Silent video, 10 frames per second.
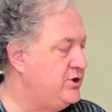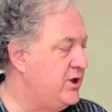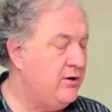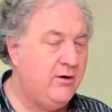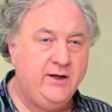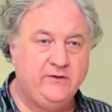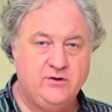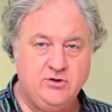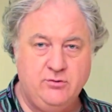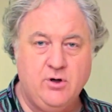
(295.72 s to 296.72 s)
it
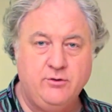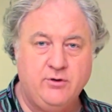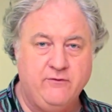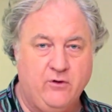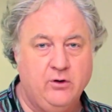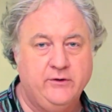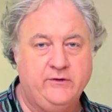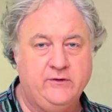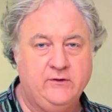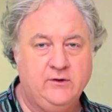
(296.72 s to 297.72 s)
generates 200
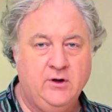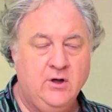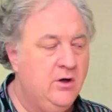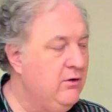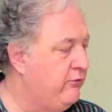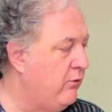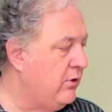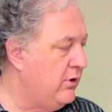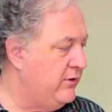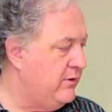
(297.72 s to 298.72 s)
volts
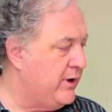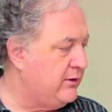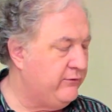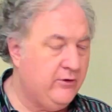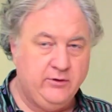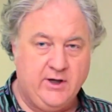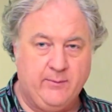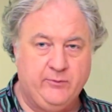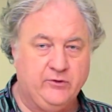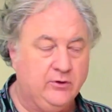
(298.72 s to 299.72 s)
for the microphone
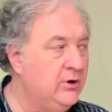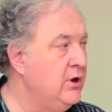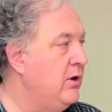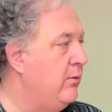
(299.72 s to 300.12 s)
capsule.